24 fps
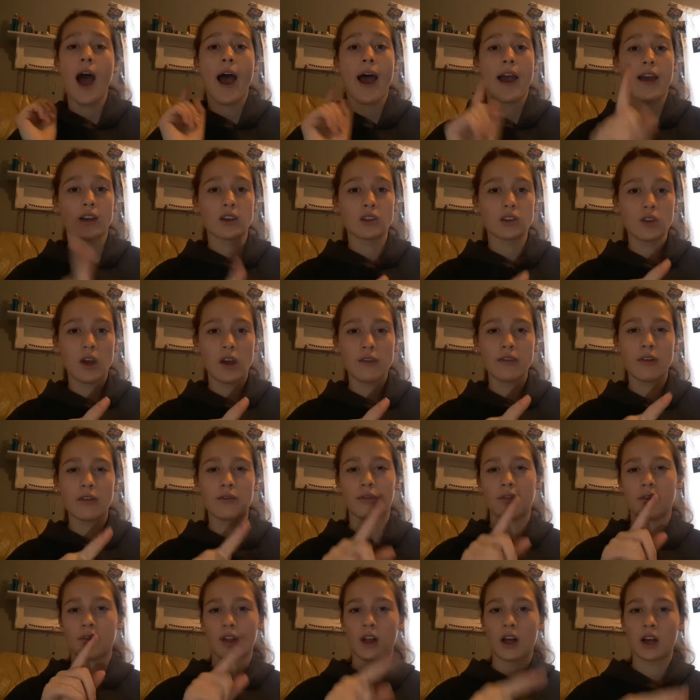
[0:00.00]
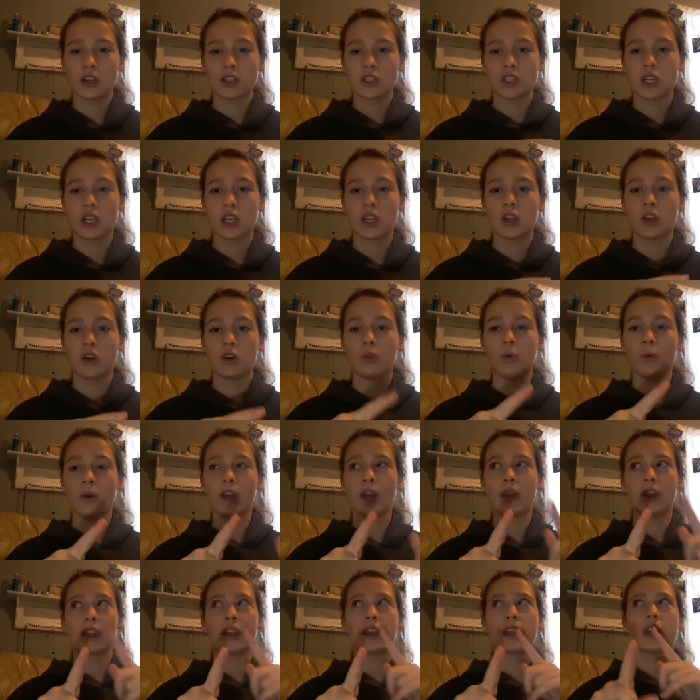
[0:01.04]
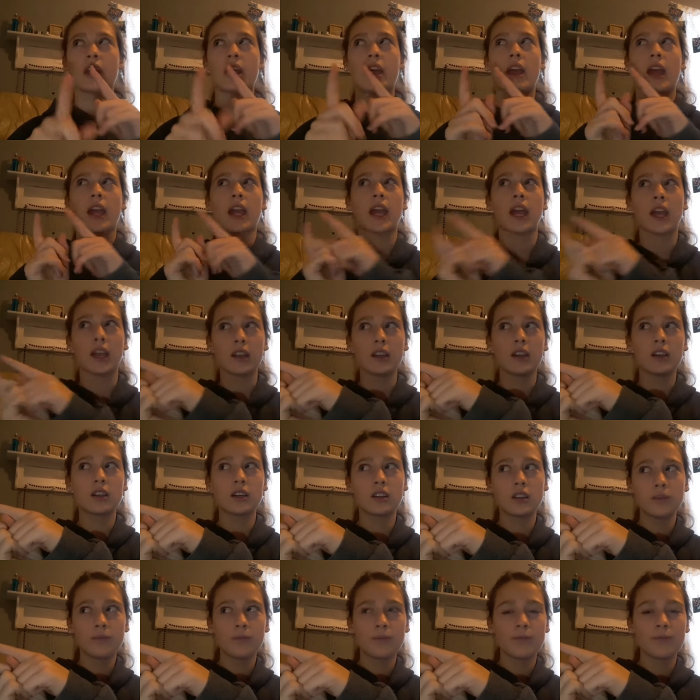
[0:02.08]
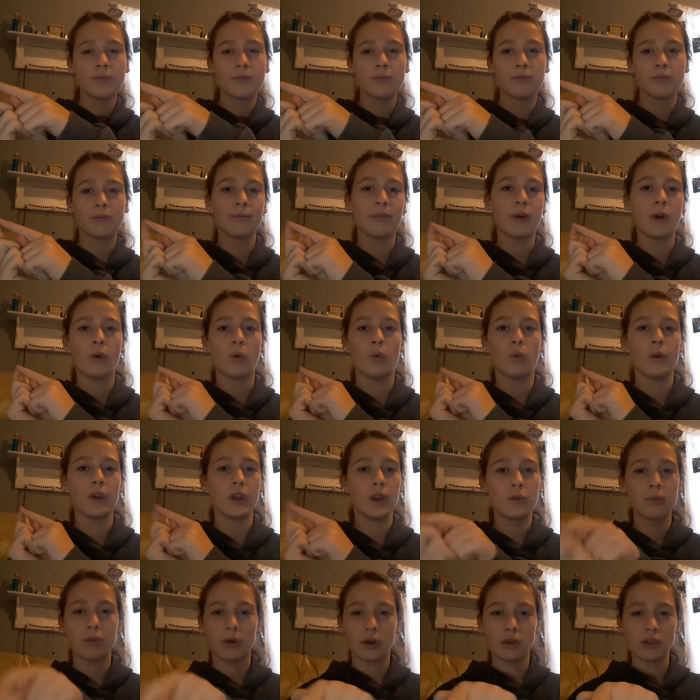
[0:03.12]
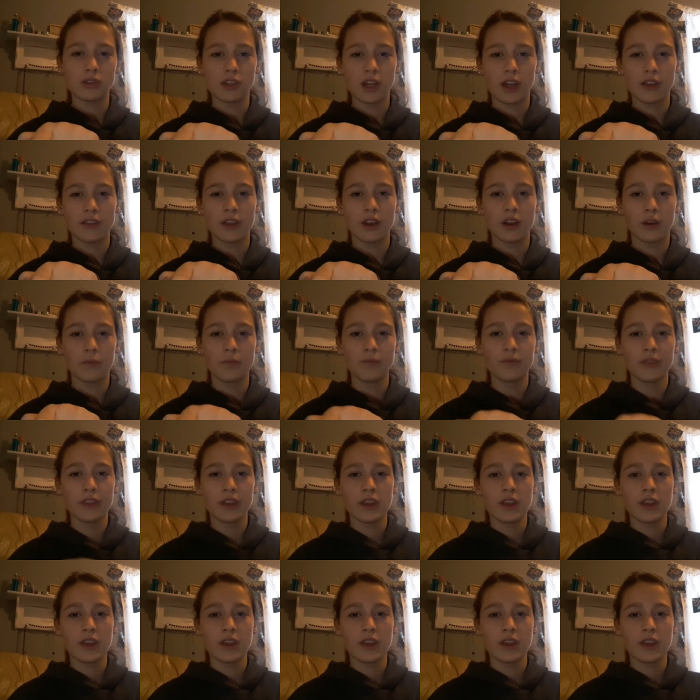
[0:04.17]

I also have a vlog channel with Hannah, but we don't post on there.